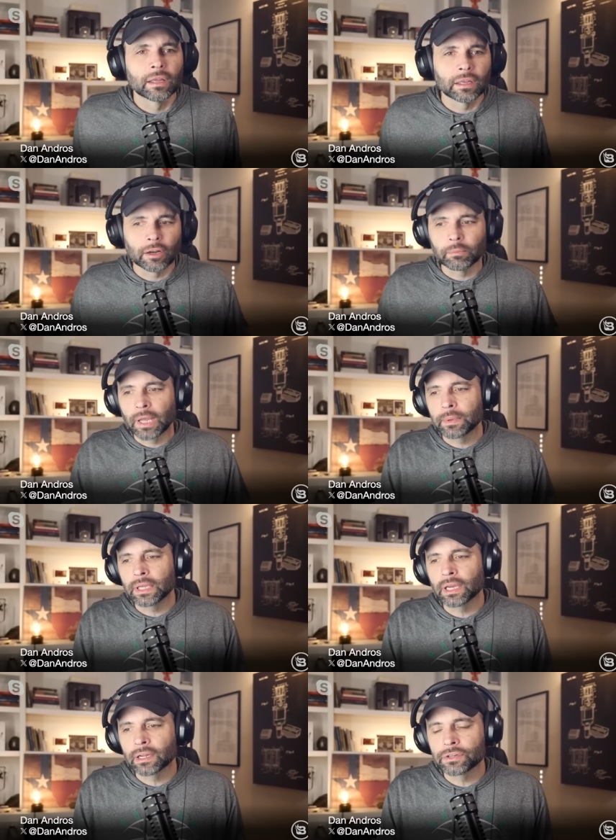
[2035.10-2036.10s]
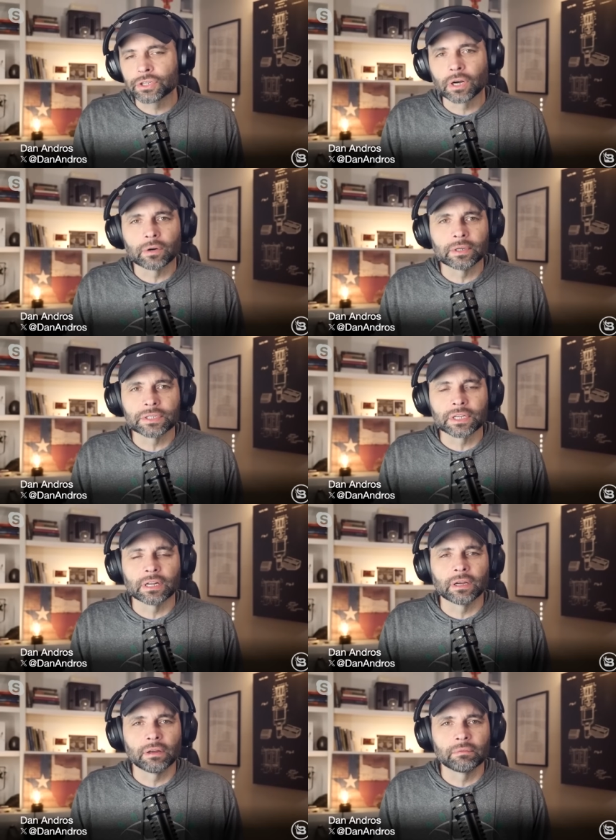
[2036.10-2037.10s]
you know, maybe uh, Joe is
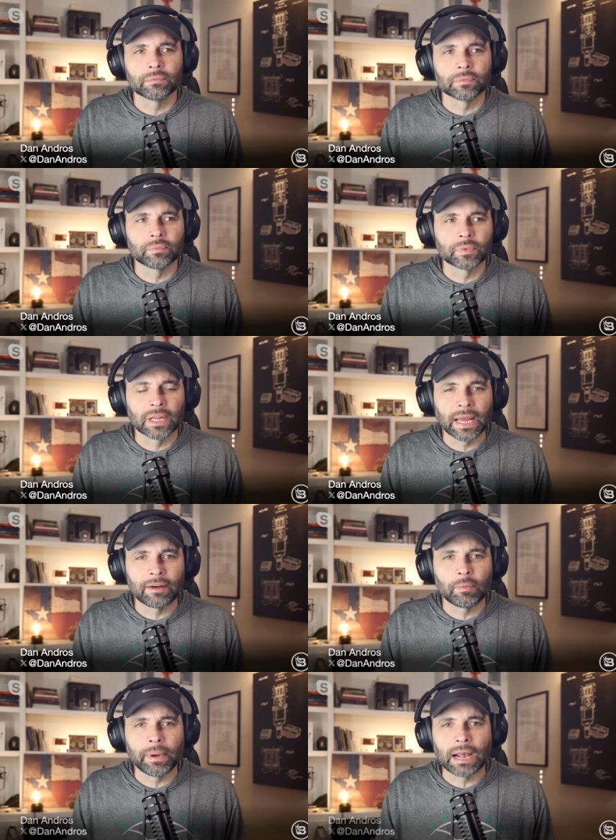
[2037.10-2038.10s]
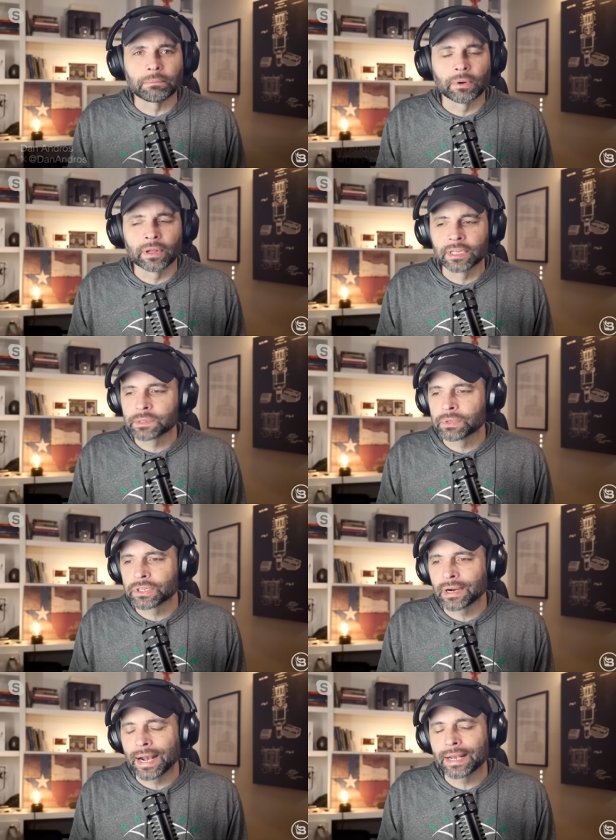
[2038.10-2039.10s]
going to going to have a backbone on this. But
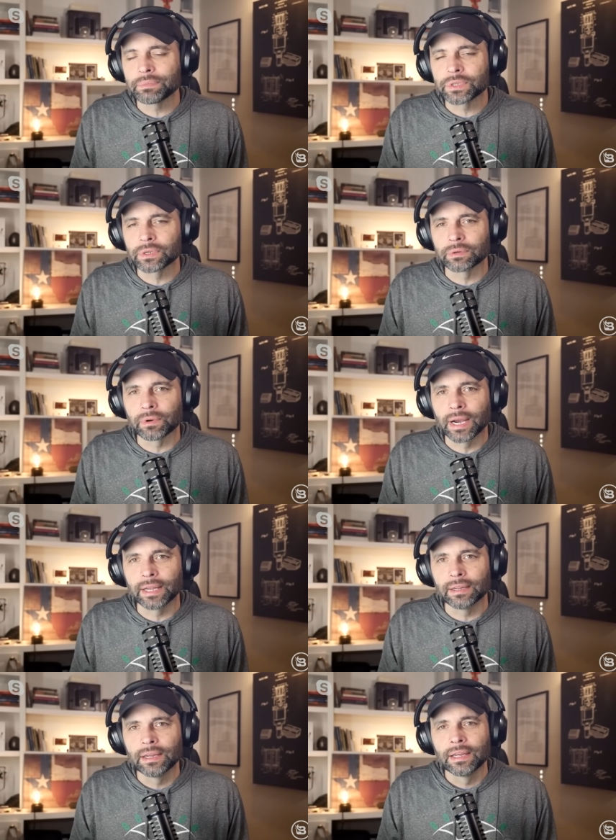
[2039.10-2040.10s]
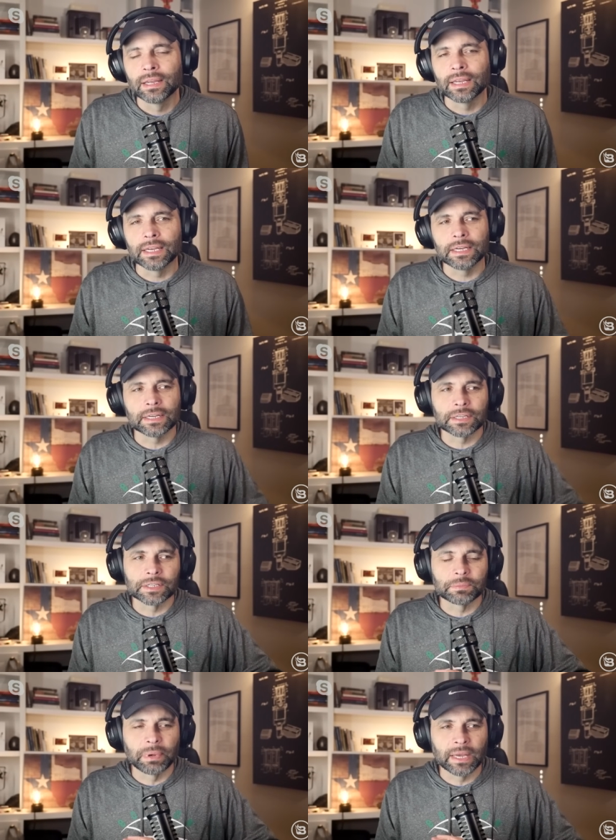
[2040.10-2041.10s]
you're absolutely right. He
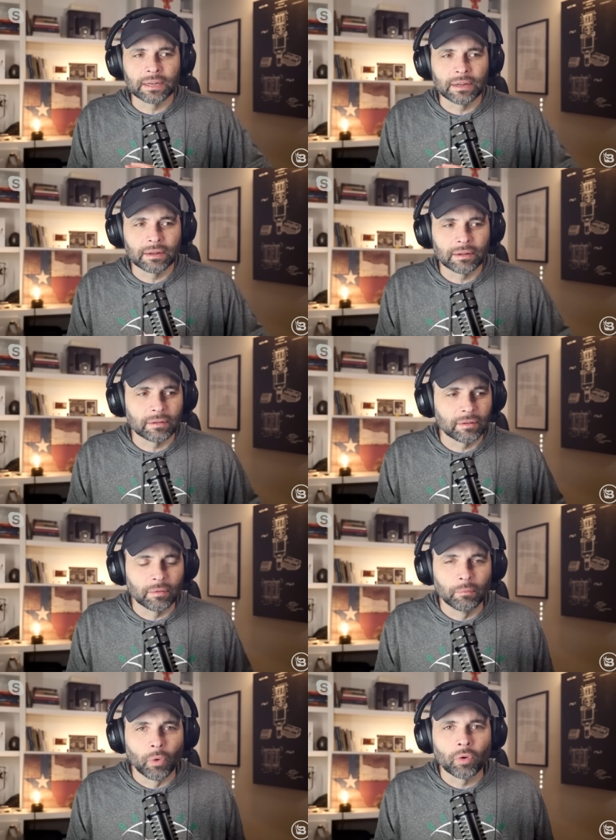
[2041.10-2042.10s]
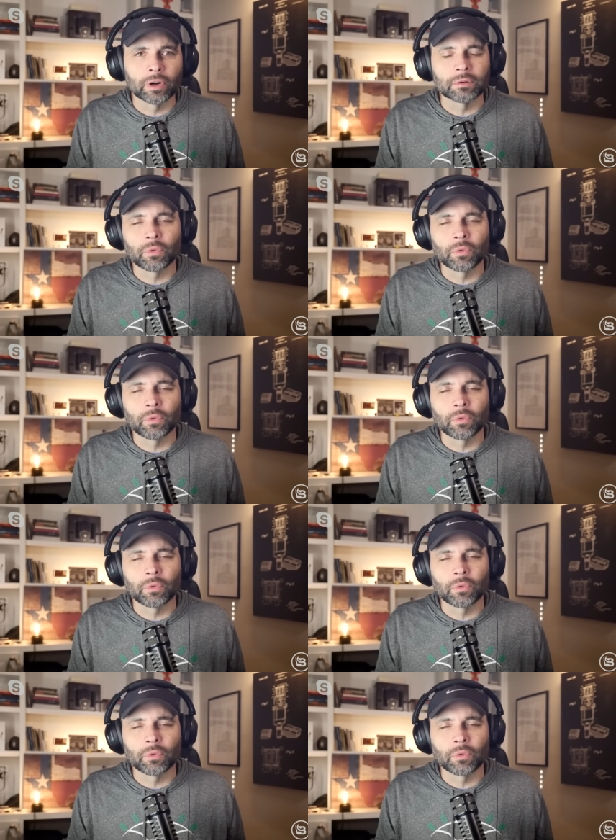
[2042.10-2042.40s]
has been more and